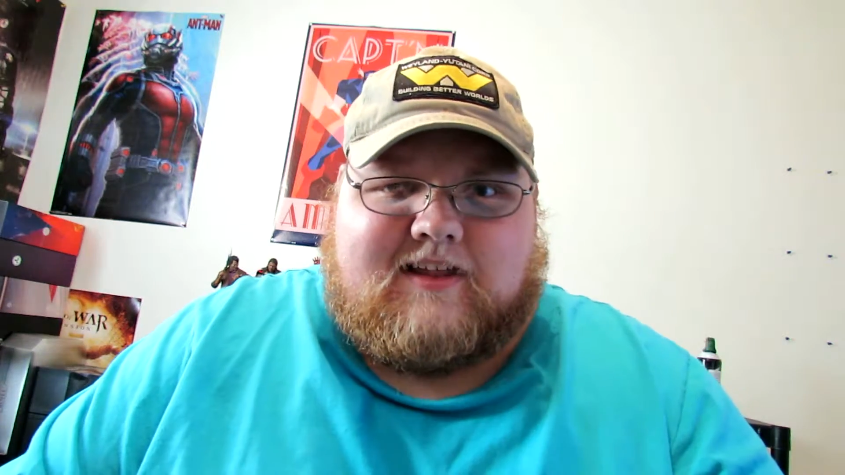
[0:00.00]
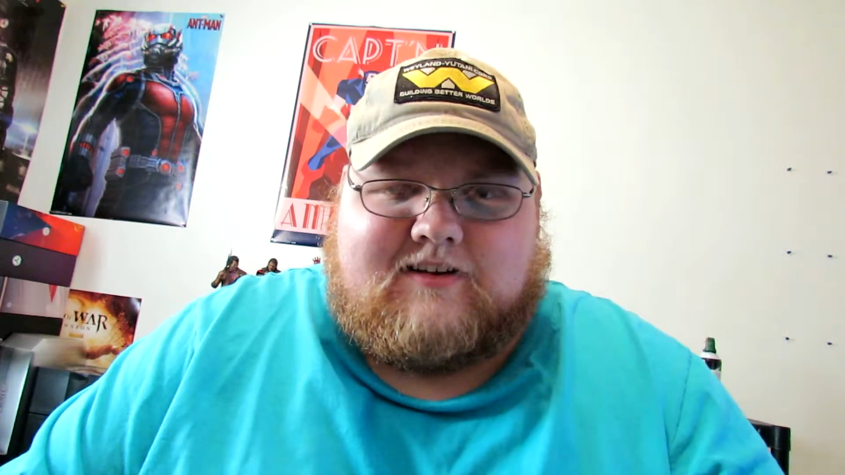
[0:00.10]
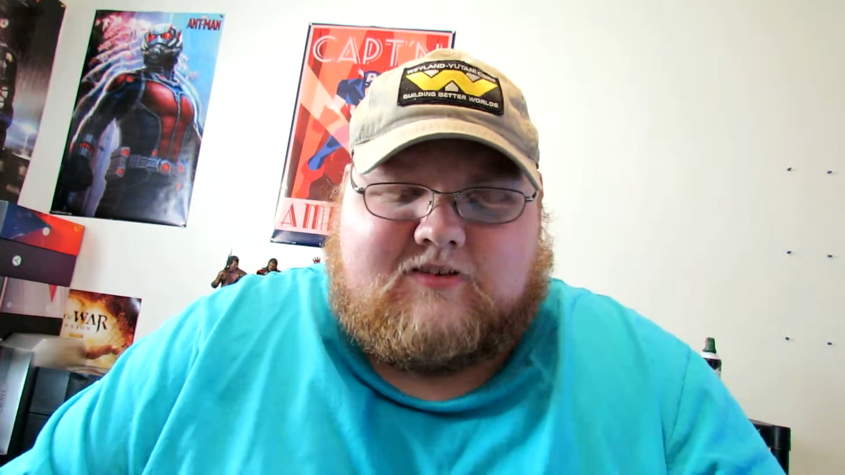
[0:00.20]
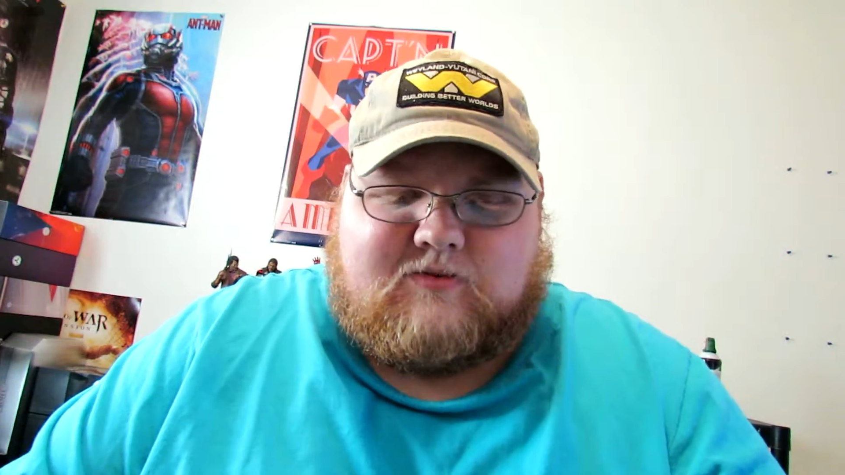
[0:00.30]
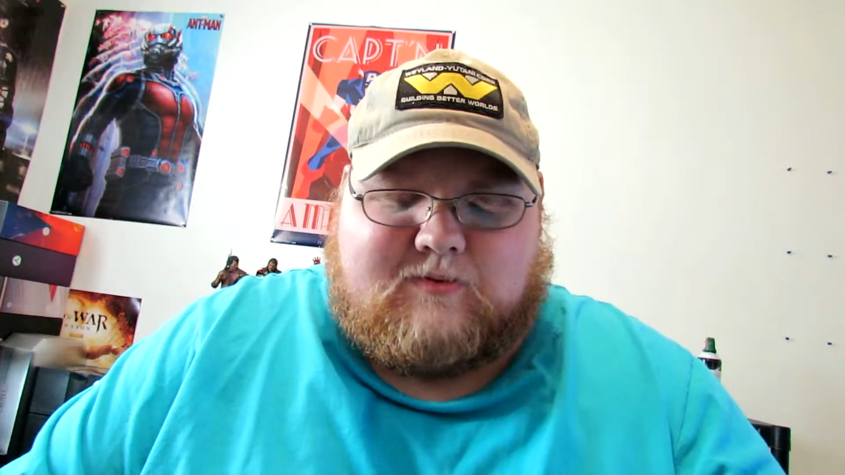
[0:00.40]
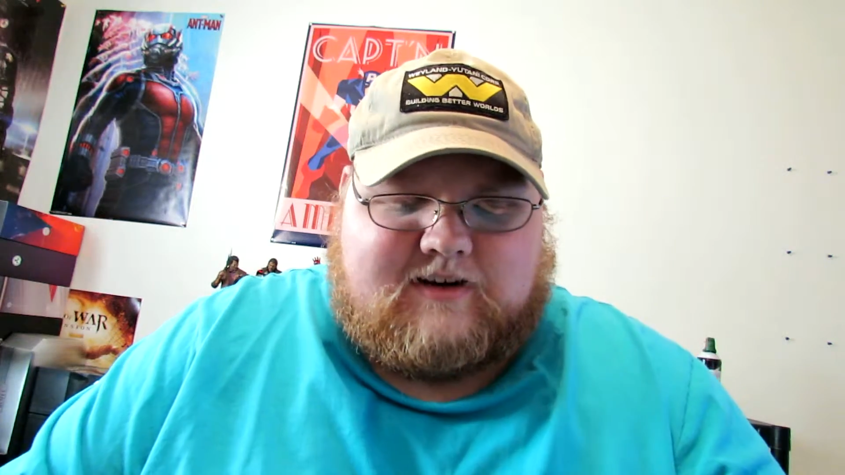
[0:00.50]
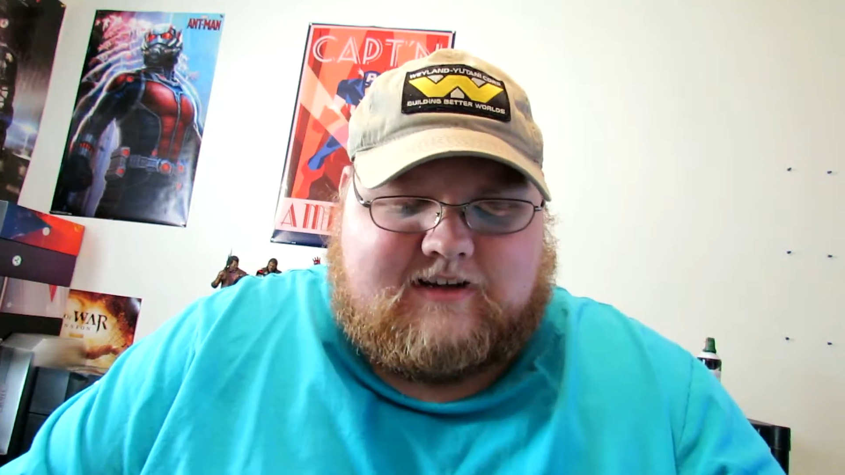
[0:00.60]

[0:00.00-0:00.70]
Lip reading: That's just what it